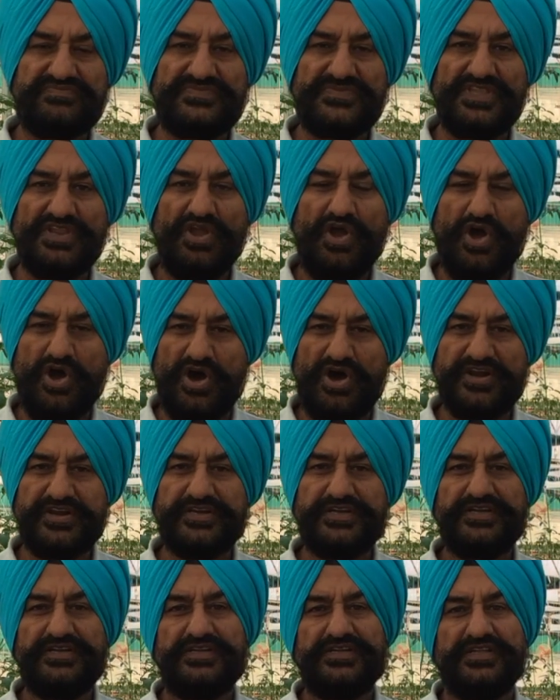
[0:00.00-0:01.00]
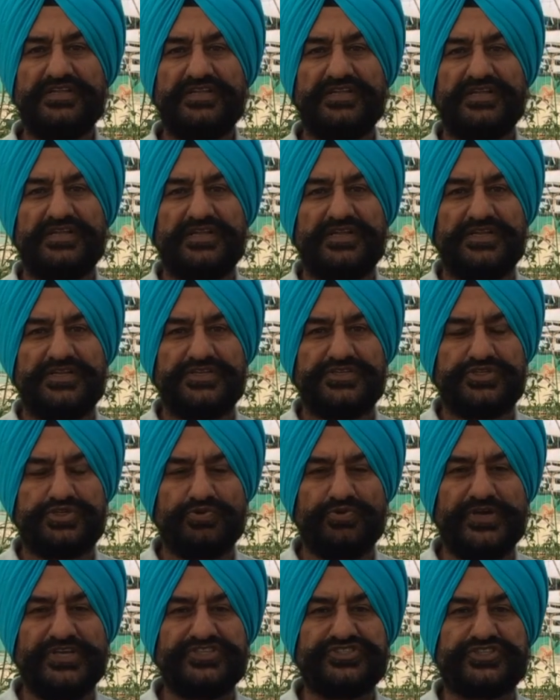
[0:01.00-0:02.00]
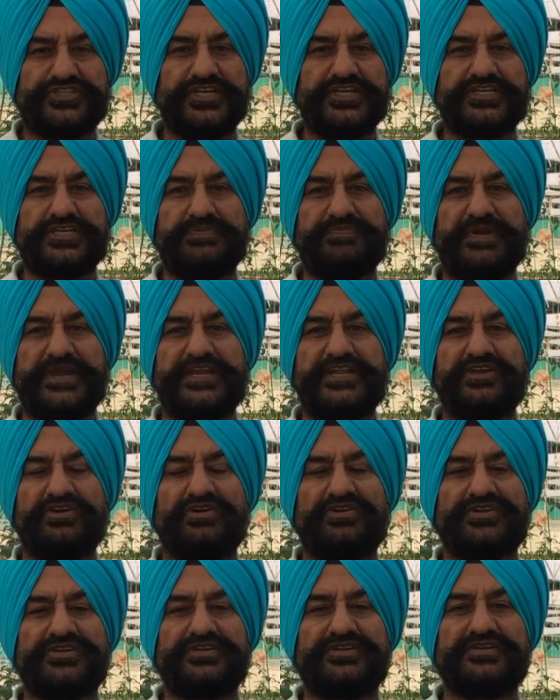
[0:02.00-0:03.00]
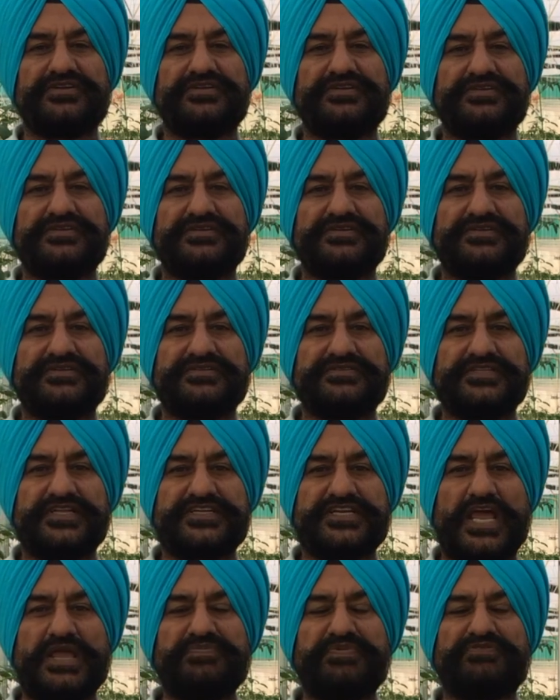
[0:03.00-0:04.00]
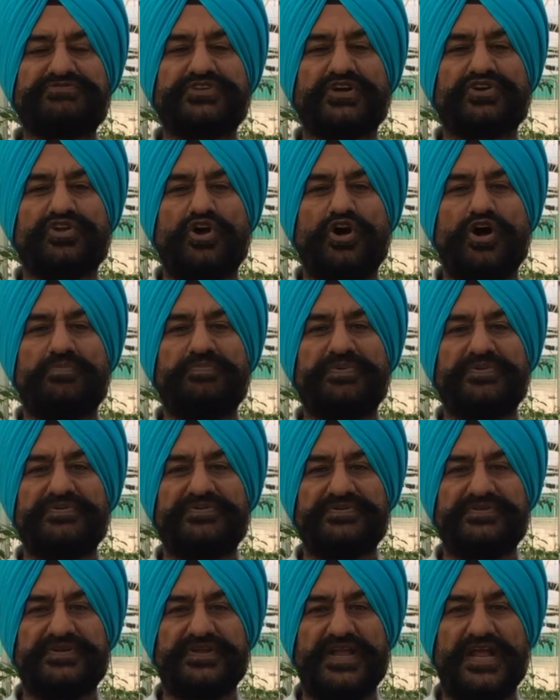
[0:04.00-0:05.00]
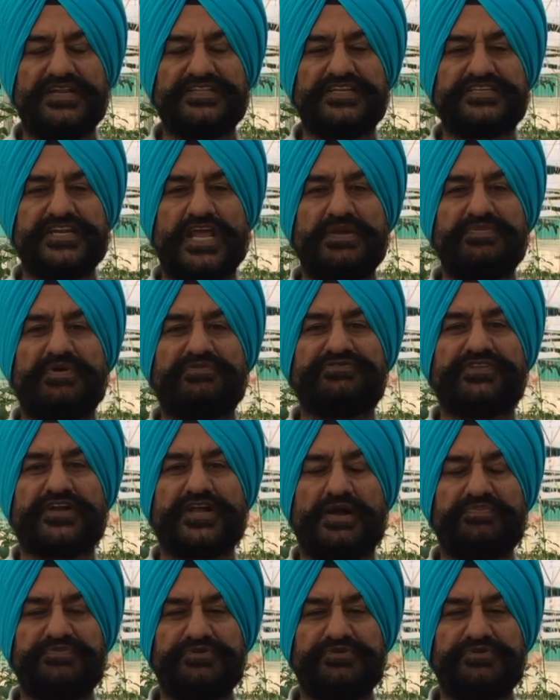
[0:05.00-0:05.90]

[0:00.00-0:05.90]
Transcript: or 2 inch thick, depending on the type of the crop and the type of the cup you